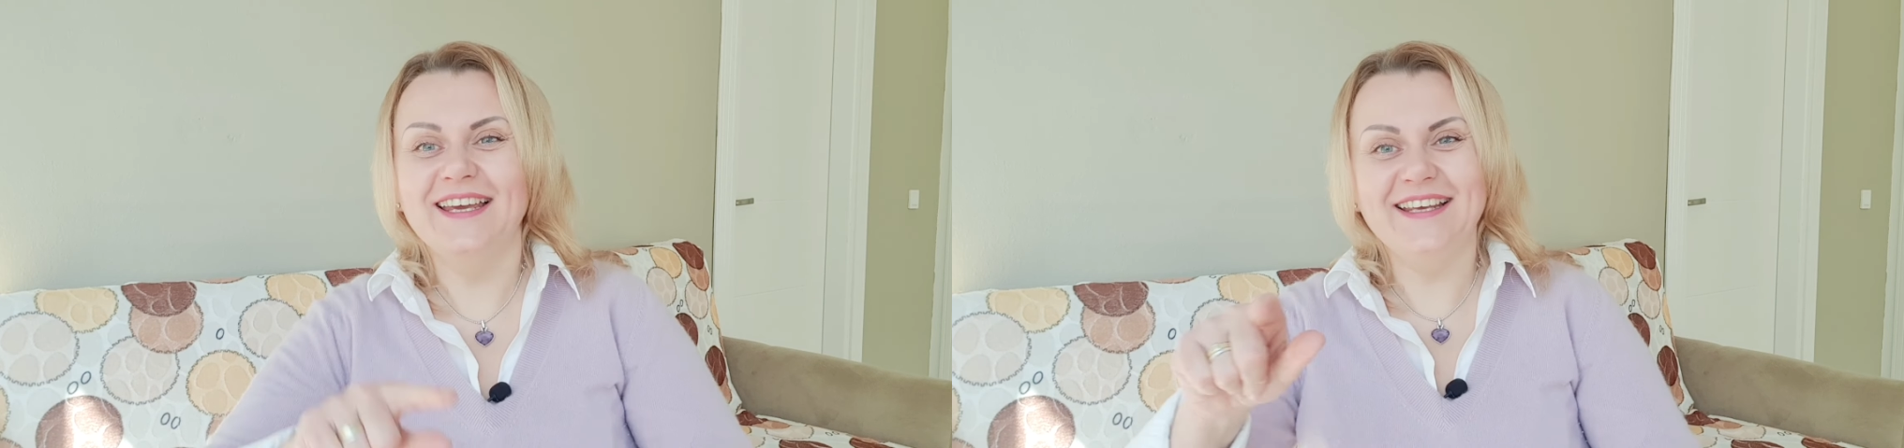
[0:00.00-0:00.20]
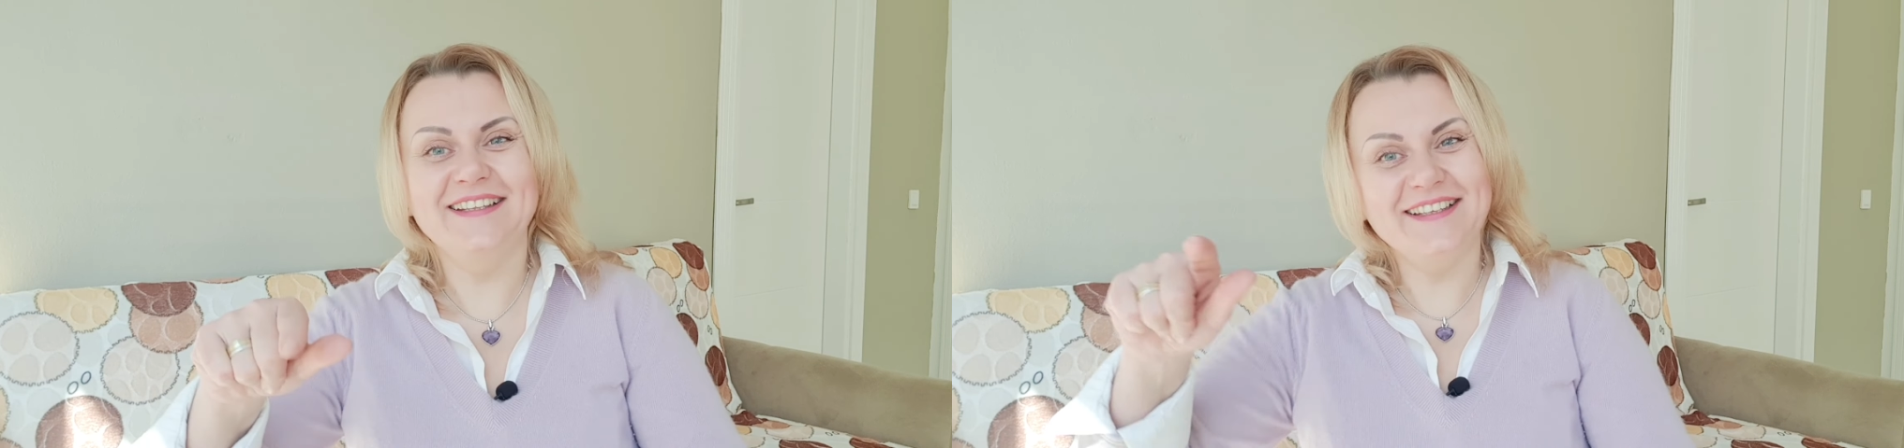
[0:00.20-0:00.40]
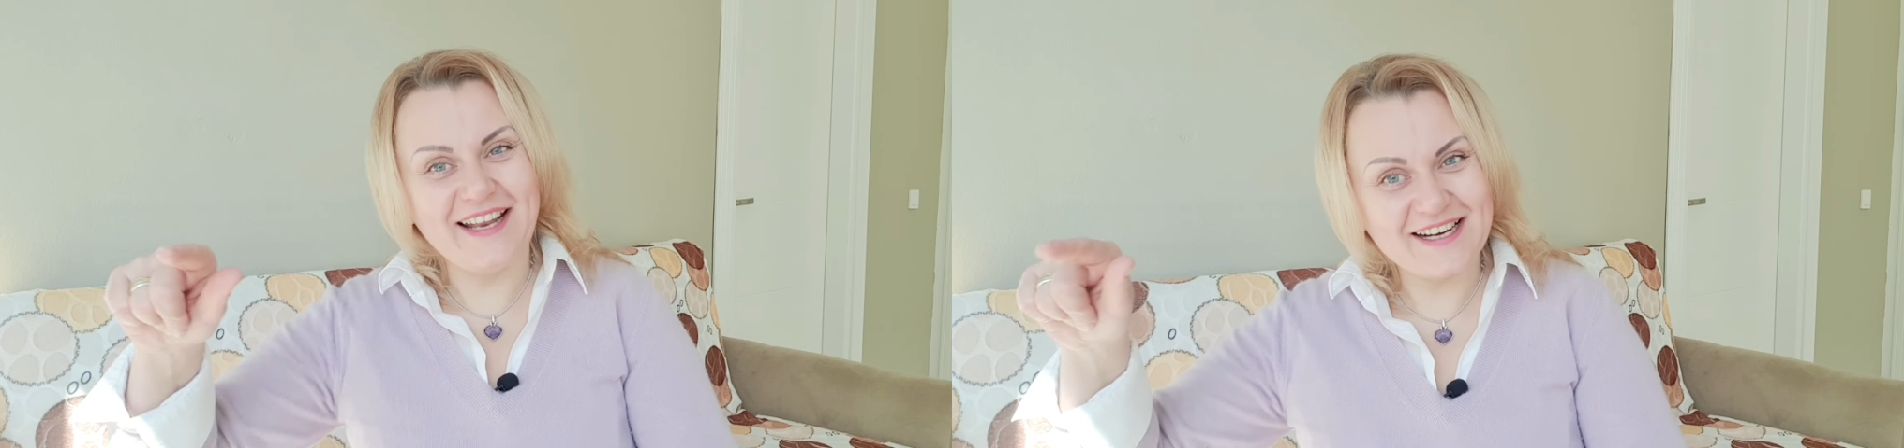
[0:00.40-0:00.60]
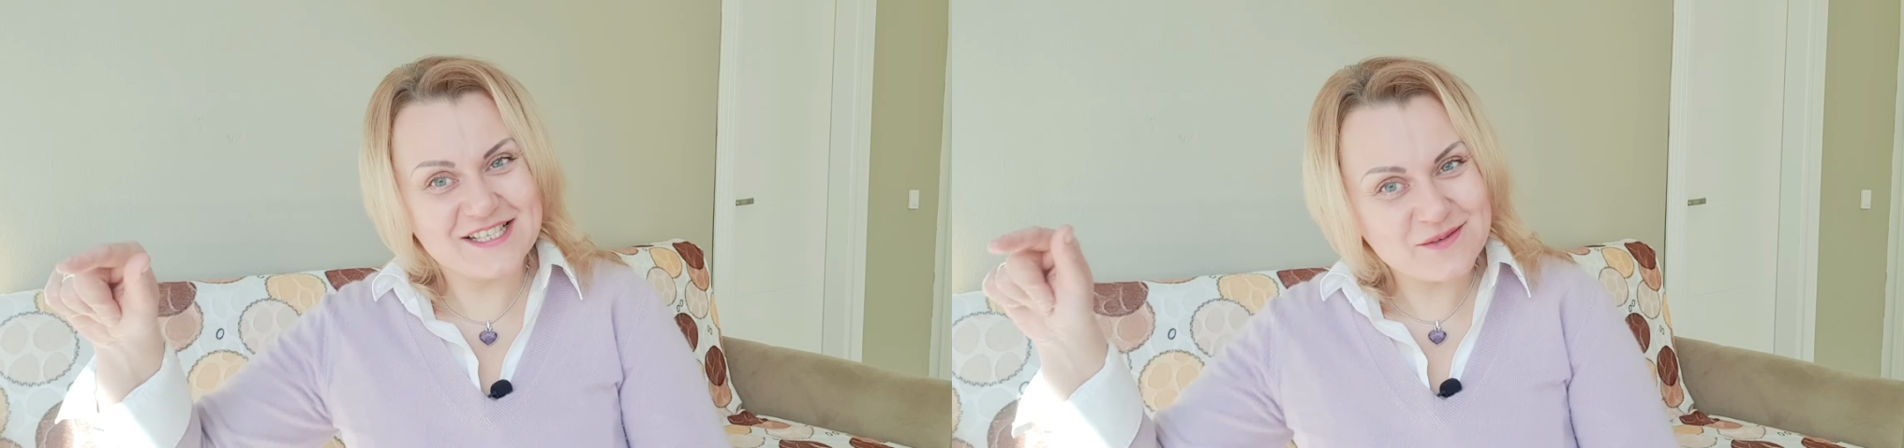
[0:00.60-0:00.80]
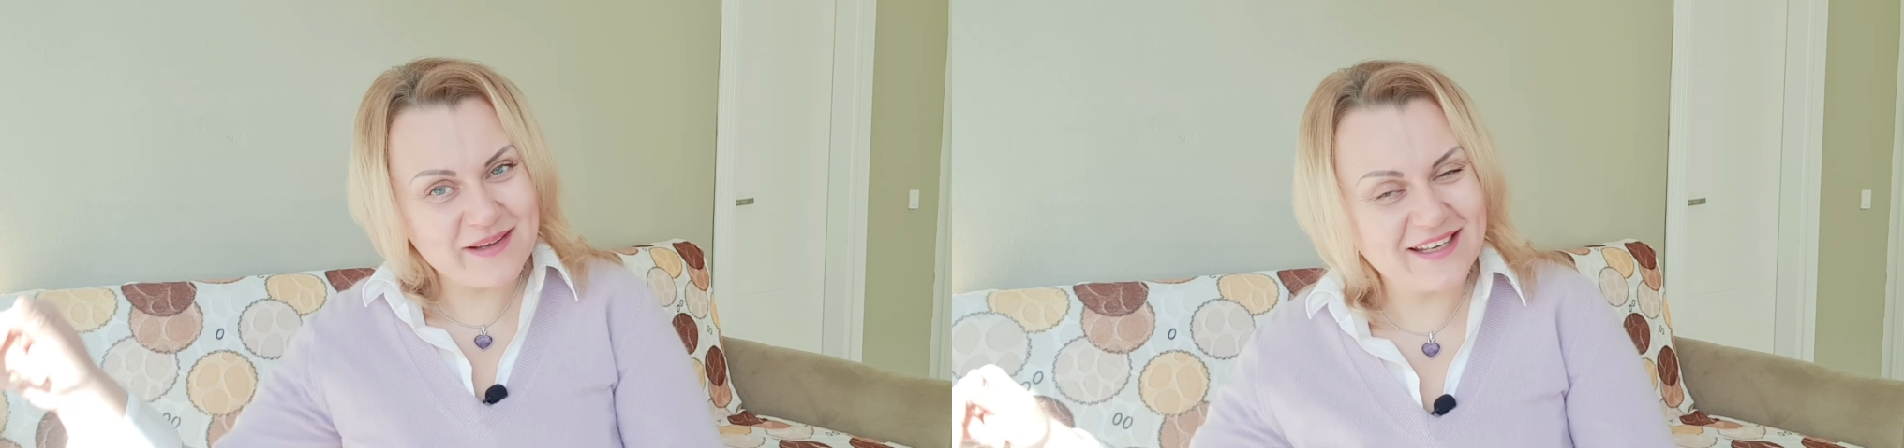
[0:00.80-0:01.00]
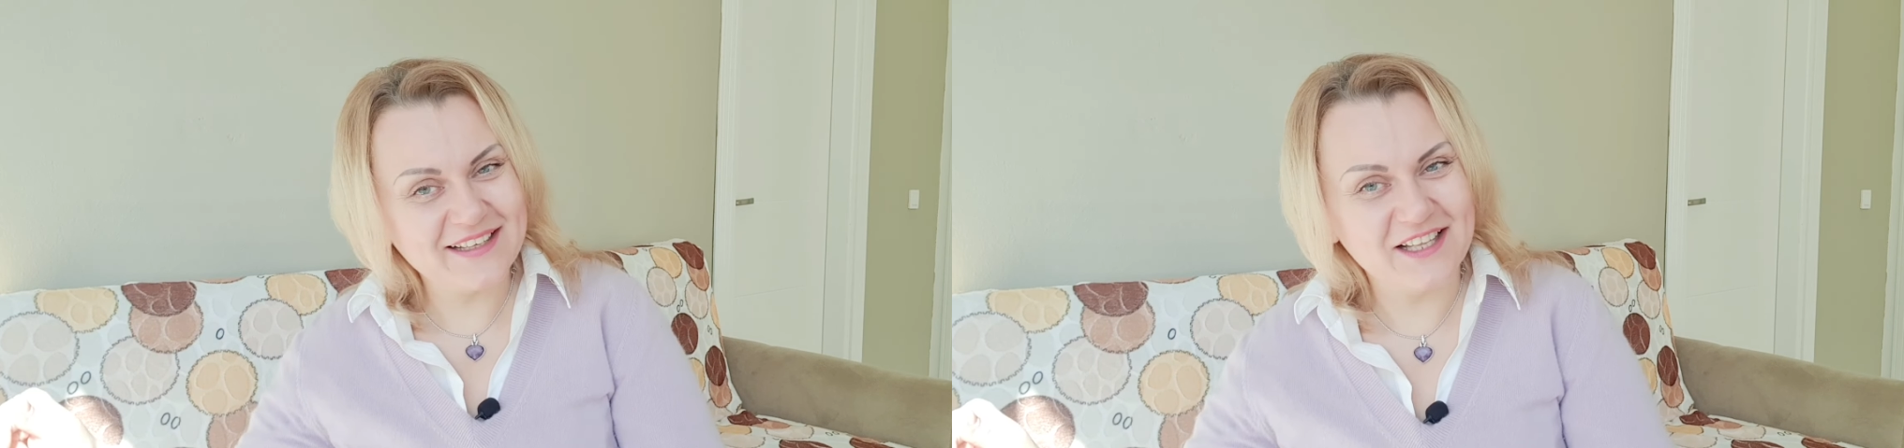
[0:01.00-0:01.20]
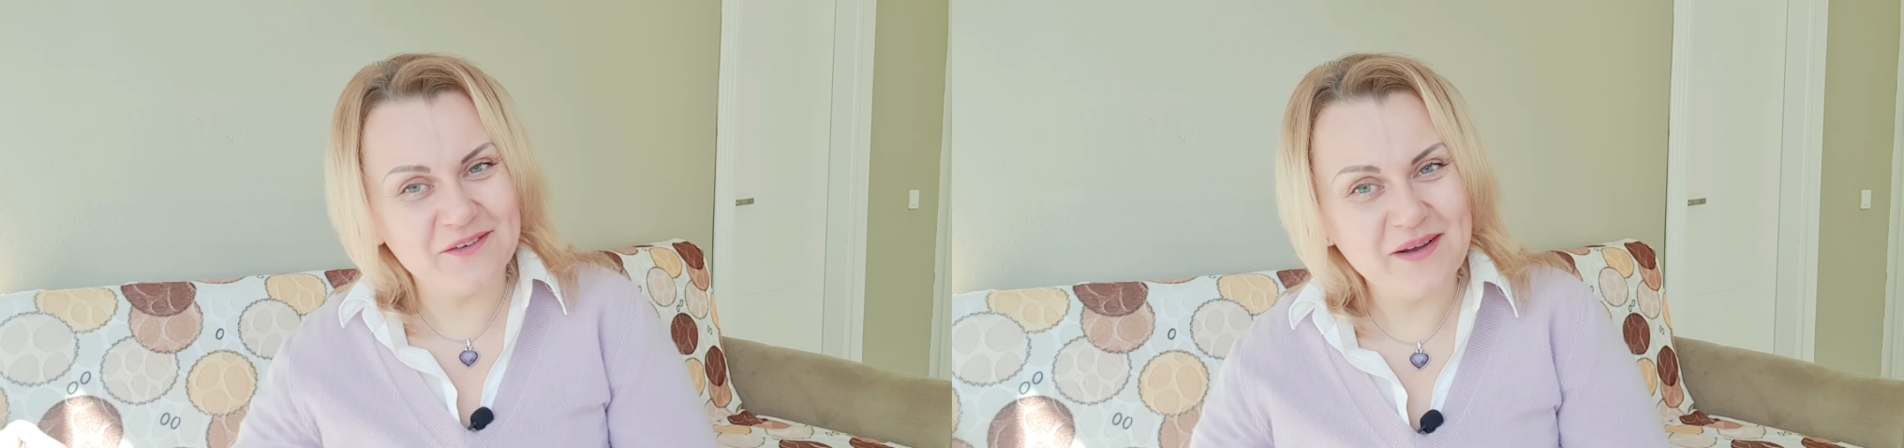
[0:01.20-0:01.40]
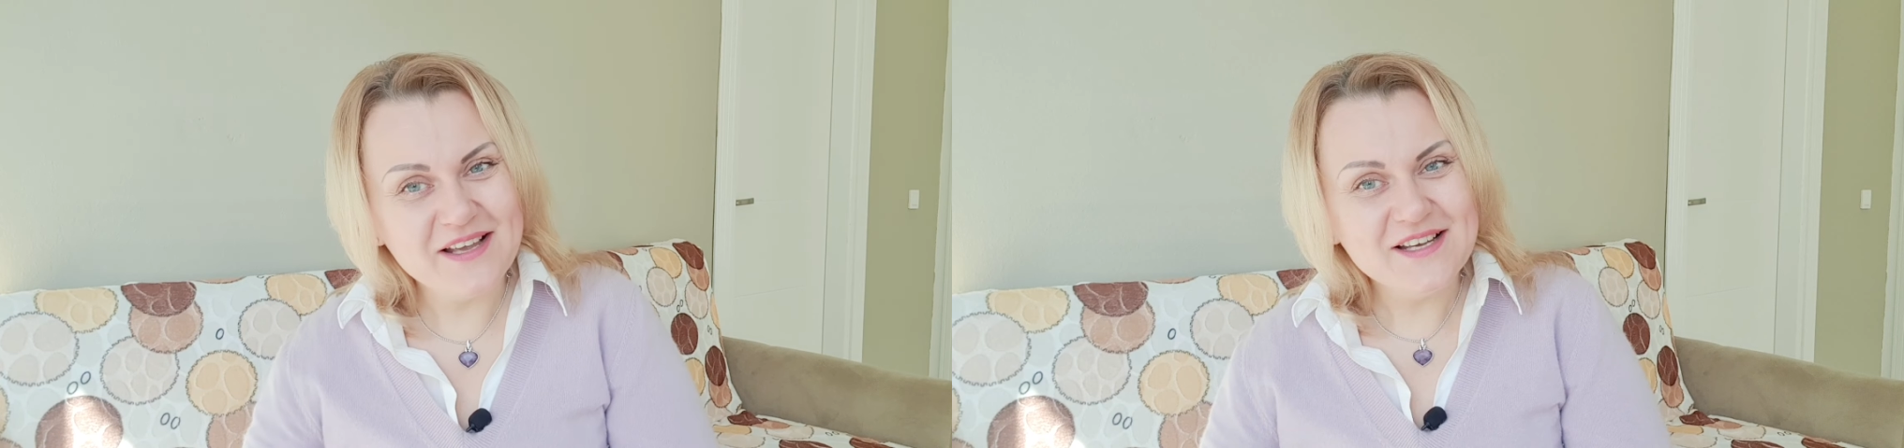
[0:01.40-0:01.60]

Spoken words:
in the next speaking club.